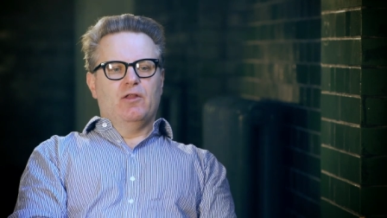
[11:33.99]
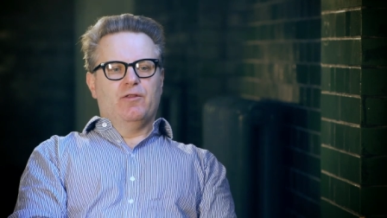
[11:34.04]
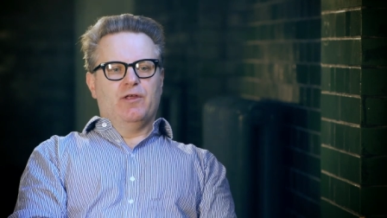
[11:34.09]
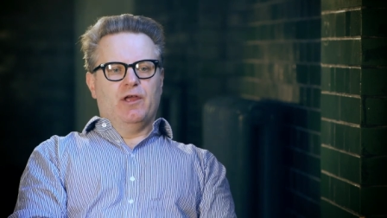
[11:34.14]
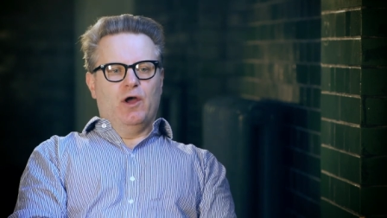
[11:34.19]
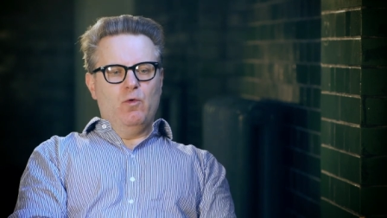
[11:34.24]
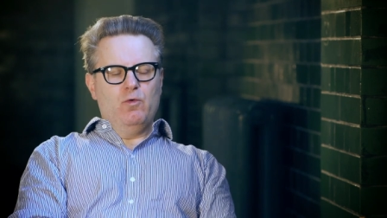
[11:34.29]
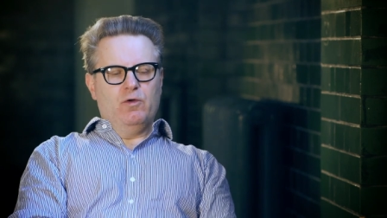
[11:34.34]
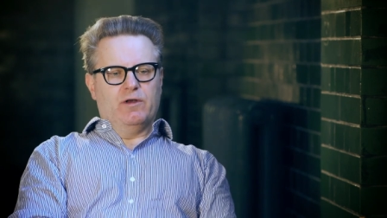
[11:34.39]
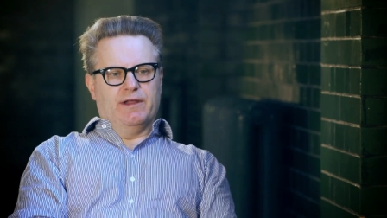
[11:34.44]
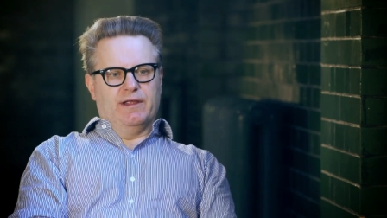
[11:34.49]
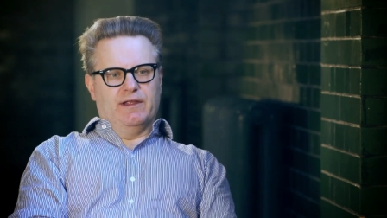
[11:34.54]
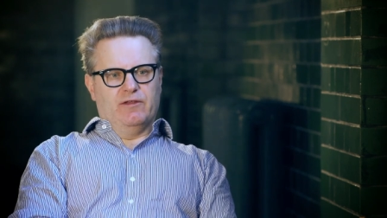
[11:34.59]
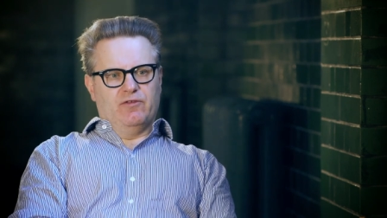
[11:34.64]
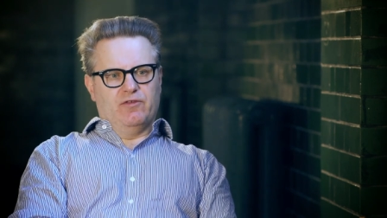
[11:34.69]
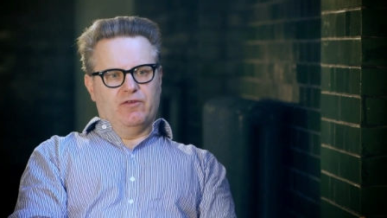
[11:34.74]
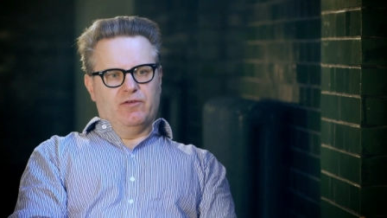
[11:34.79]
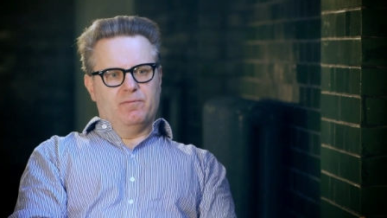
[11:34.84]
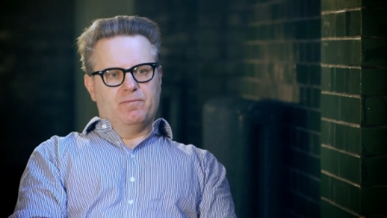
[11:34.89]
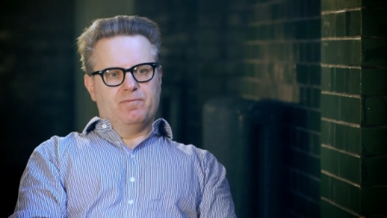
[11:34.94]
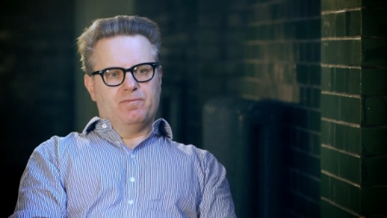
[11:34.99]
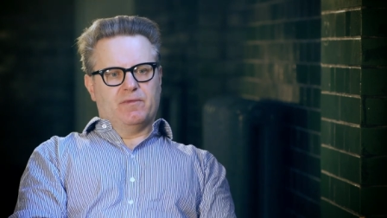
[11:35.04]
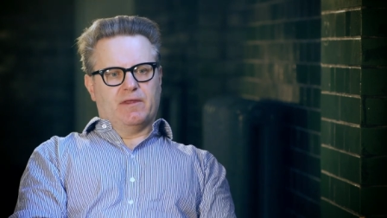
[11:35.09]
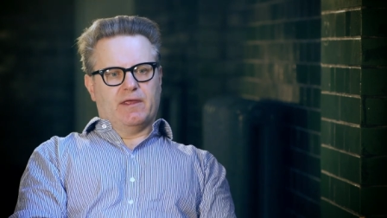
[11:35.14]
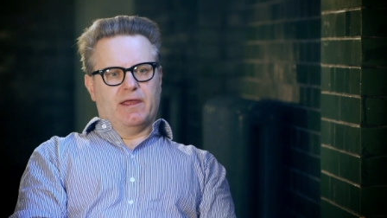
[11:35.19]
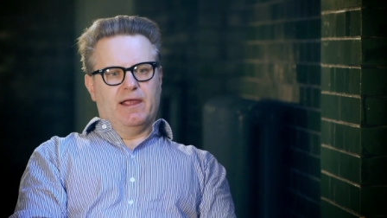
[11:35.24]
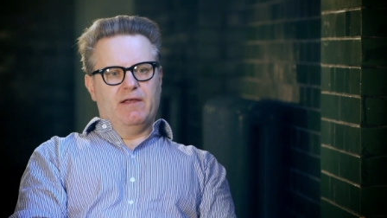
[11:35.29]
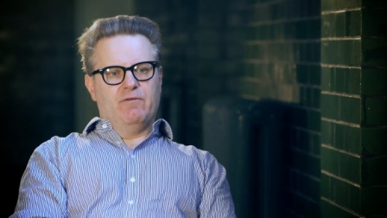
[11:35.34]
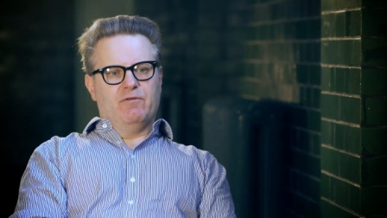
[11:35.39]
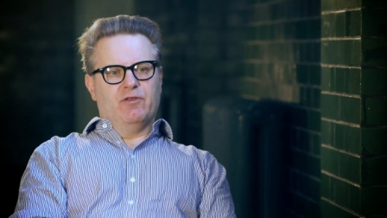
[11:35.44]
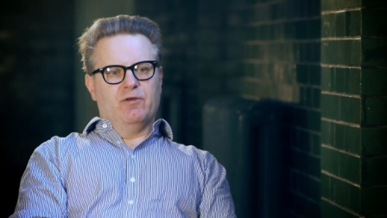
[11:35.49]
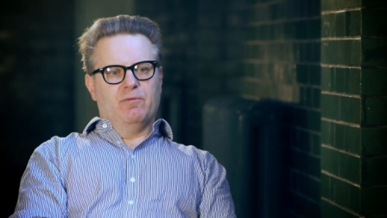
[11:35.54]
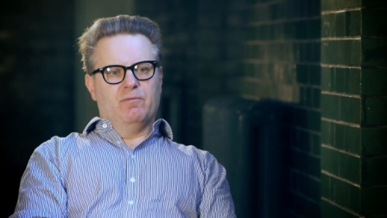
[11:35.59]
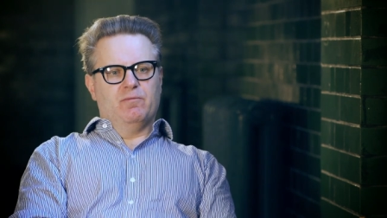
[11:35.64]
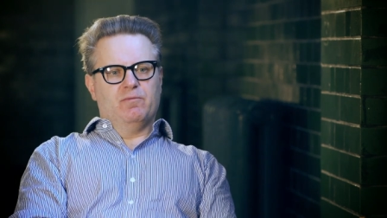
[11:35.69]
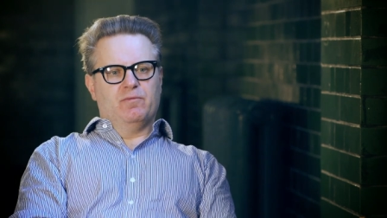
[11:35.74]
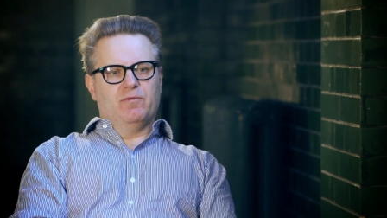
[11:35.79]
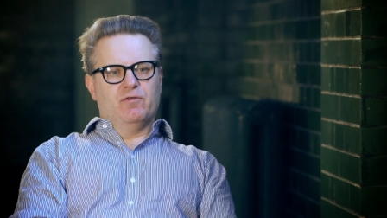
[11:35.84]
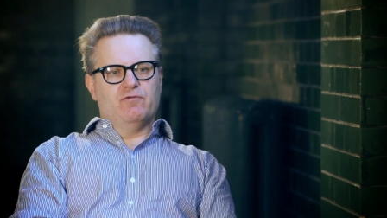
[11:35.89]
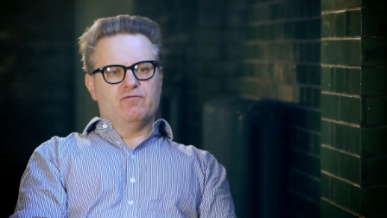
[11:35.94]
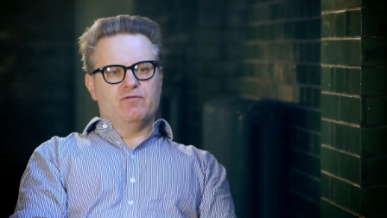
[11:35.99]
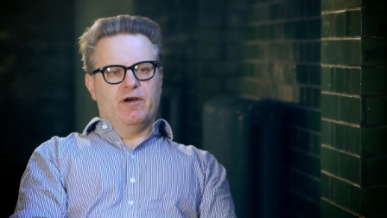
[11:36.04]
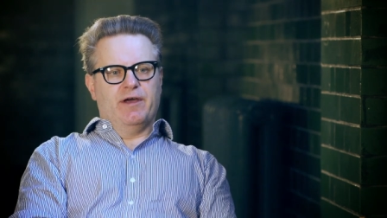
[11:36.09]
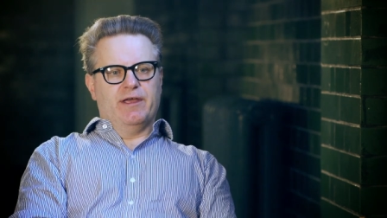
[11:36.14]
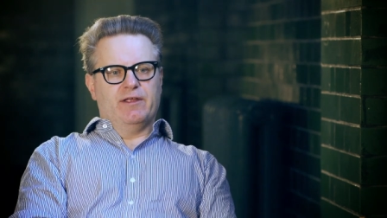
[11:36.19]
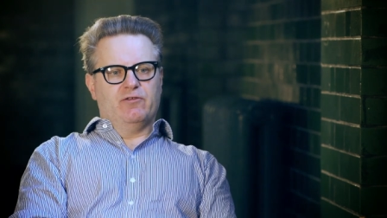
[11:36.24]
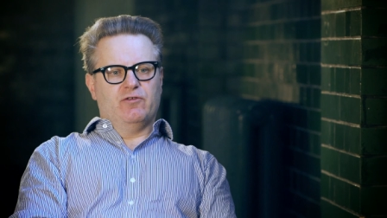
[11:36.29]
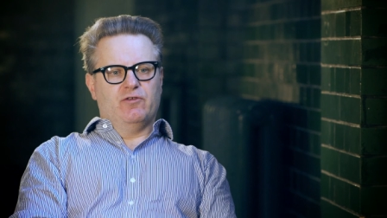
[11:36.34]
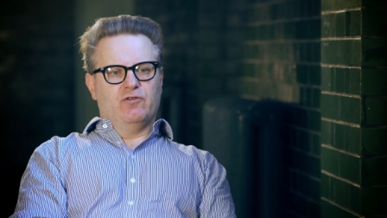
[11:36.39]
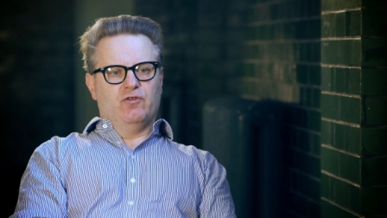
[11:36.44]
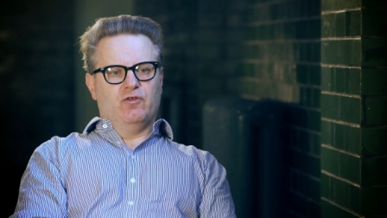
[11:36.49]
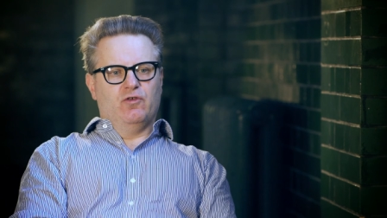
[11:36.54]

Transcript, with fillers: The old lease gave them the right